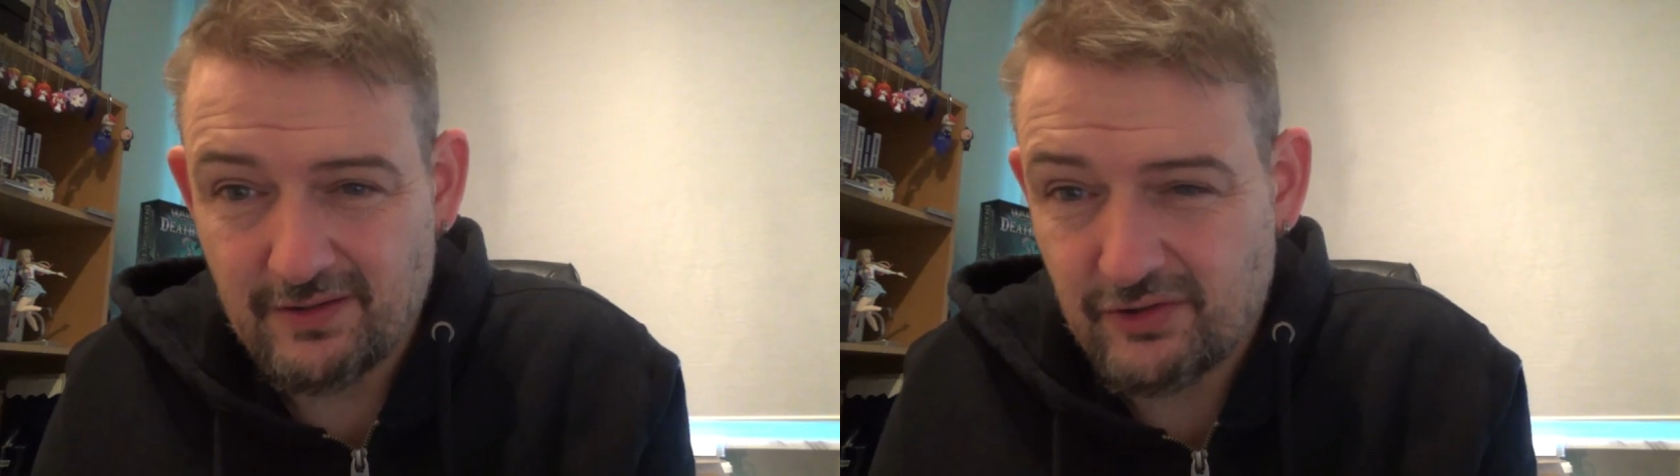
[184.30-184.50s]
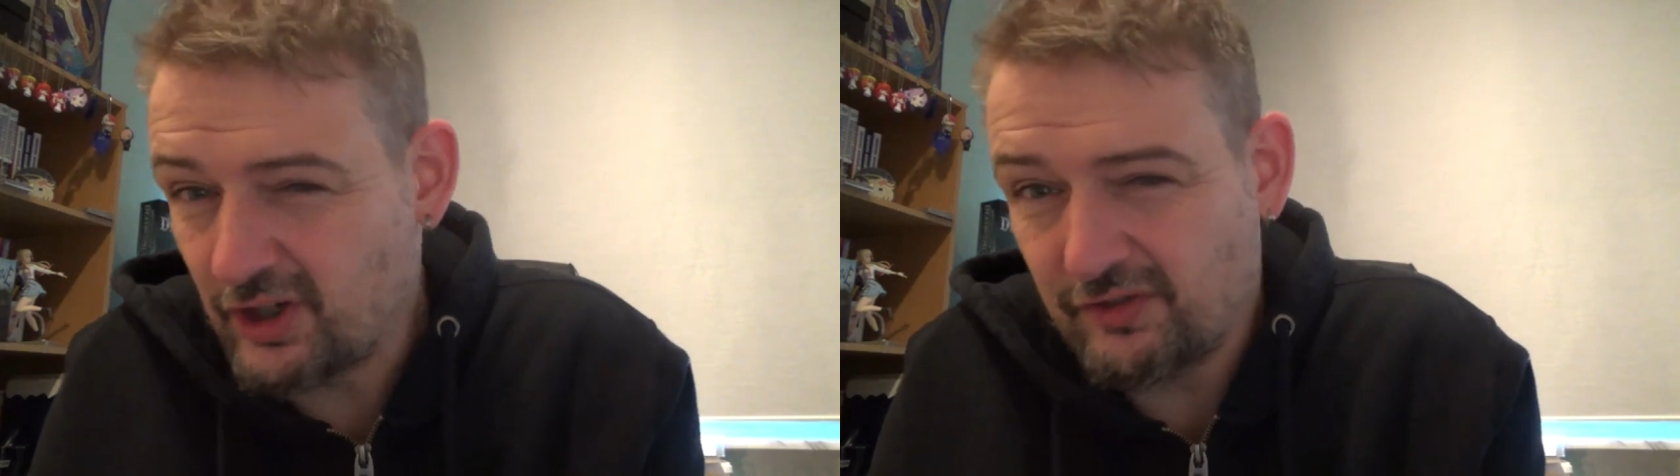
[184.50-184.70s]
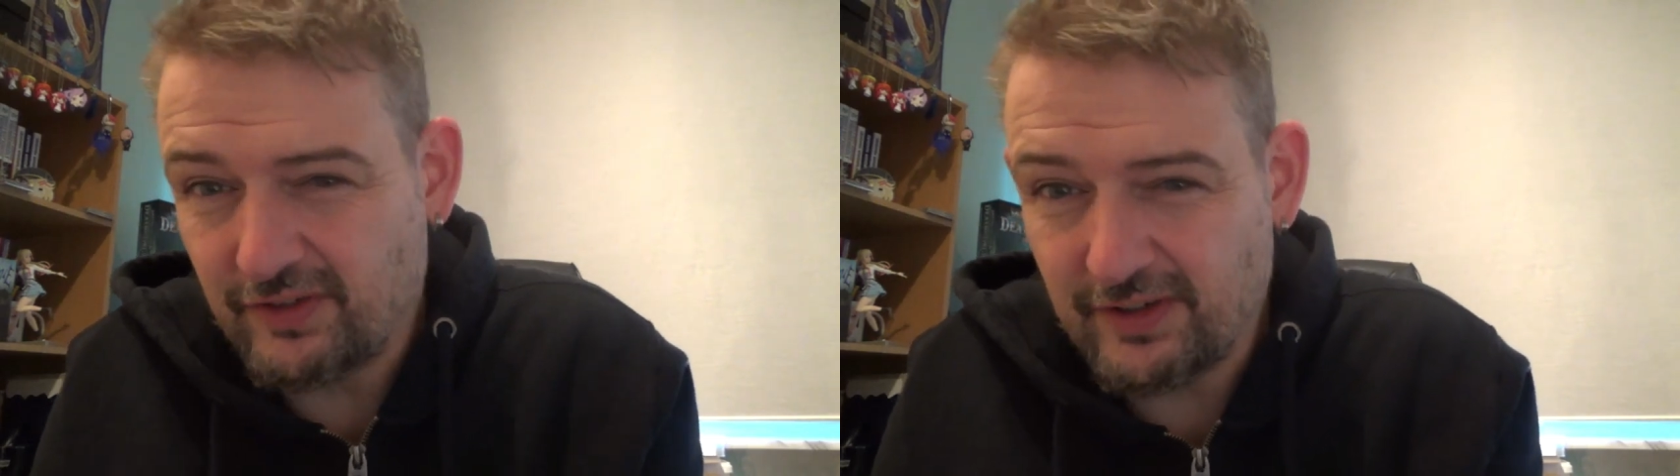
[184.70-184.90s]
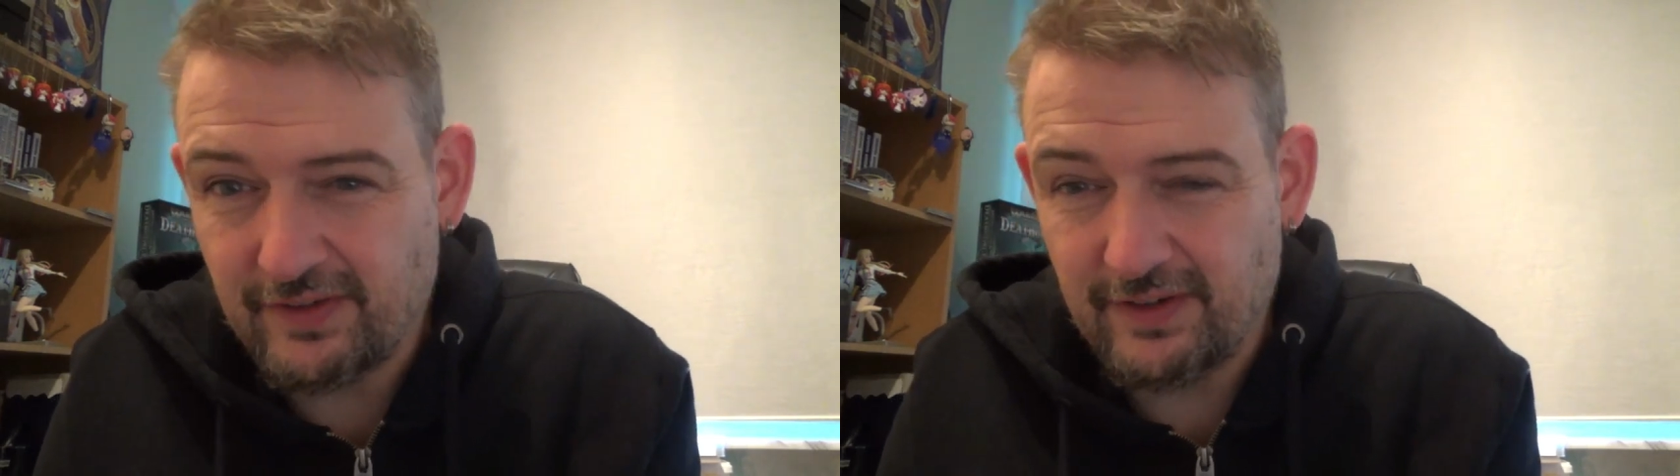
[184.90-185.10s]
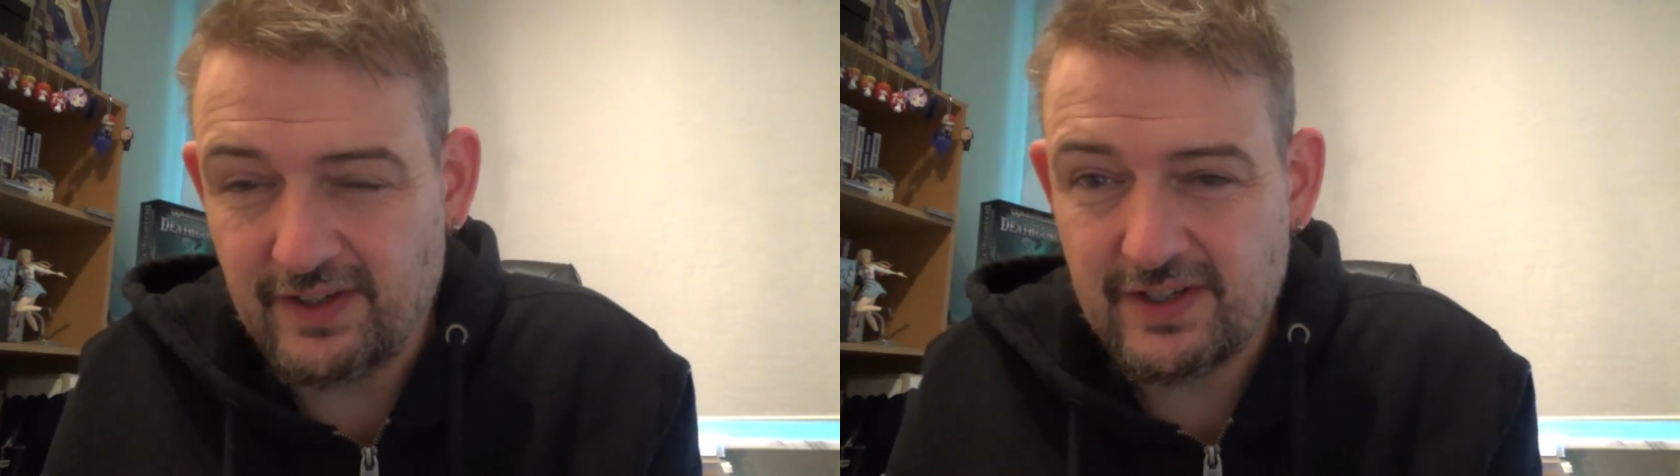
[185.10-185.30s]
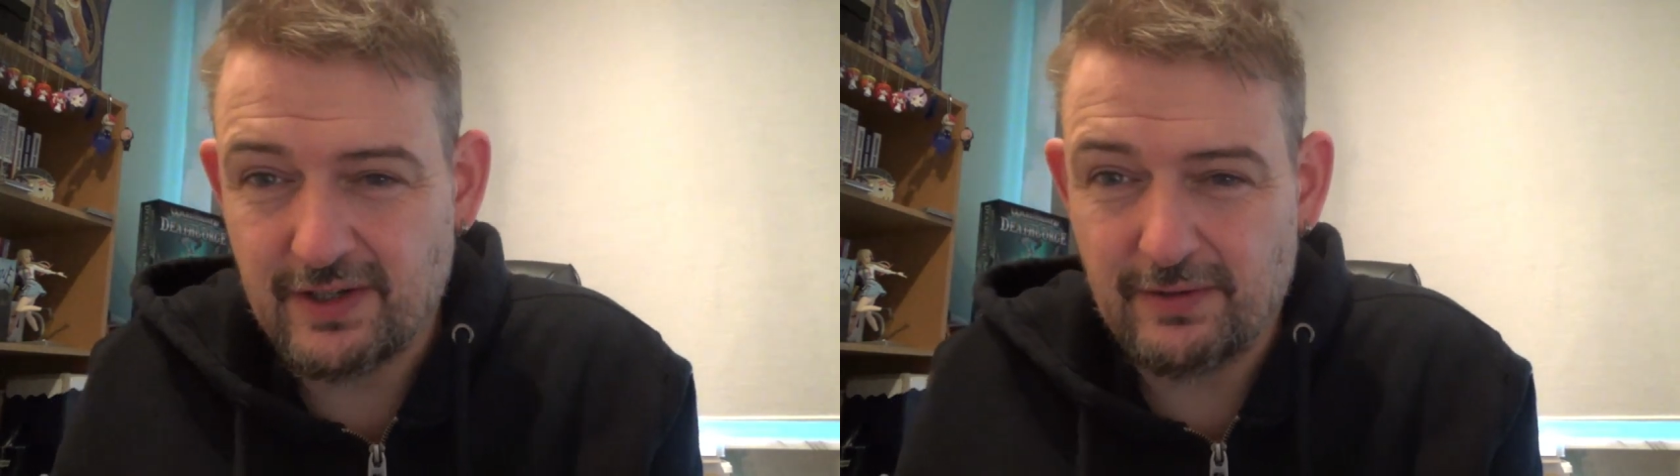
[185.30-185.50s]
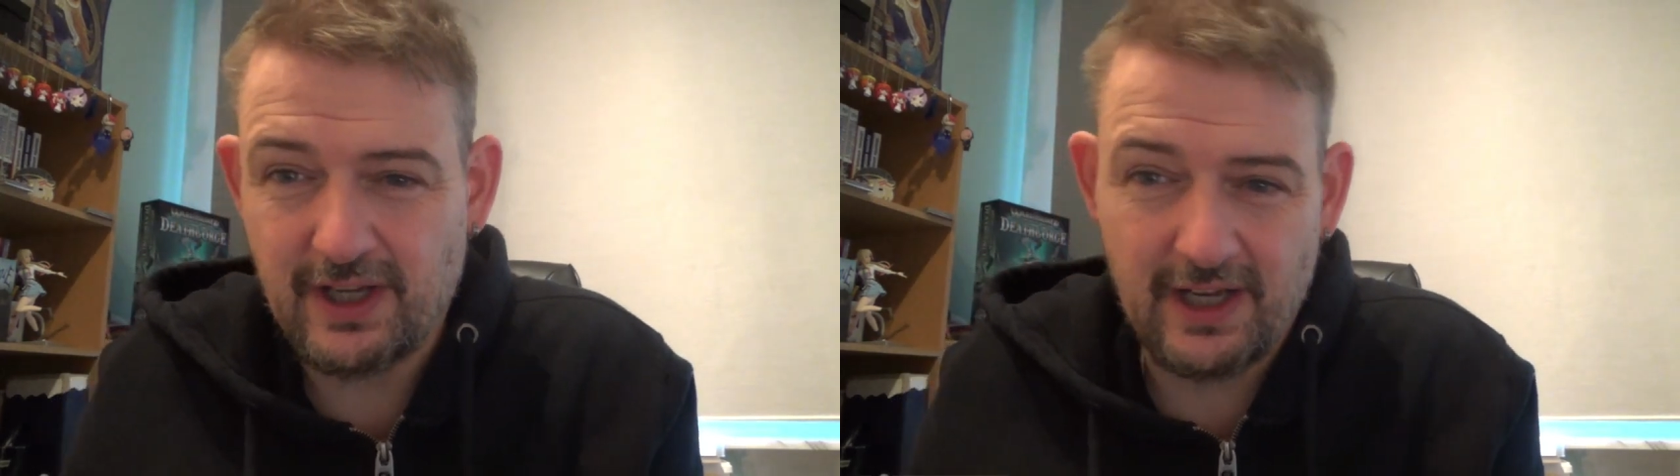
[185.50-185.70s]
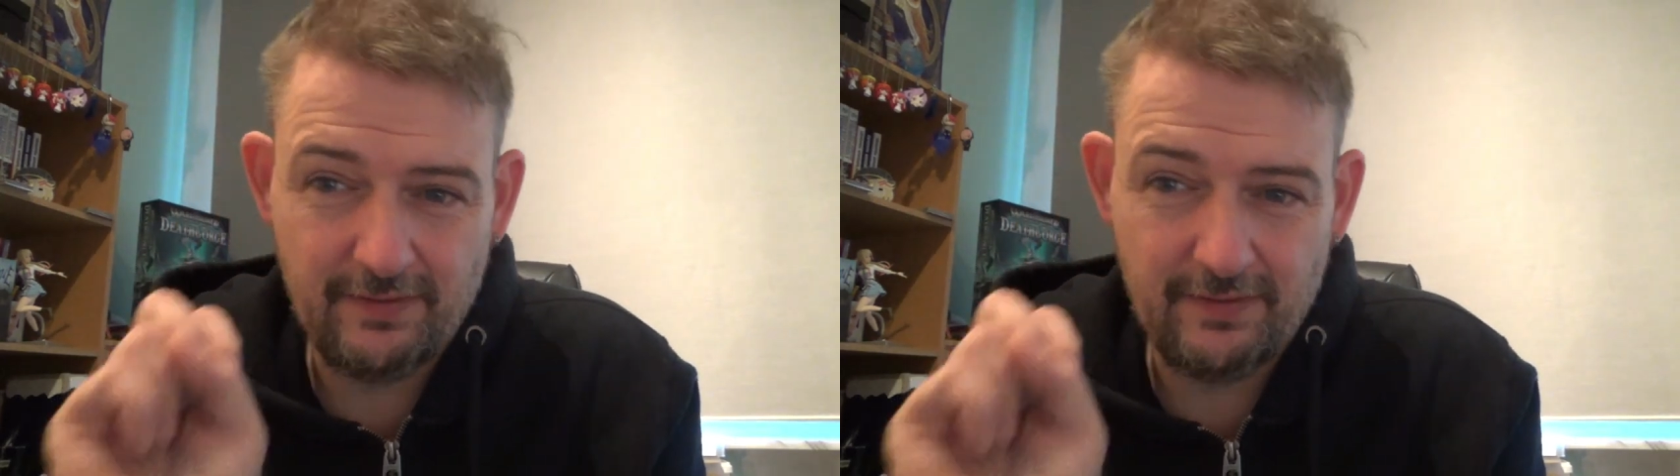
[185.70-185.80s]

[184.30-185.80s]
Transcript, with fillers: just for the fun of it, so you can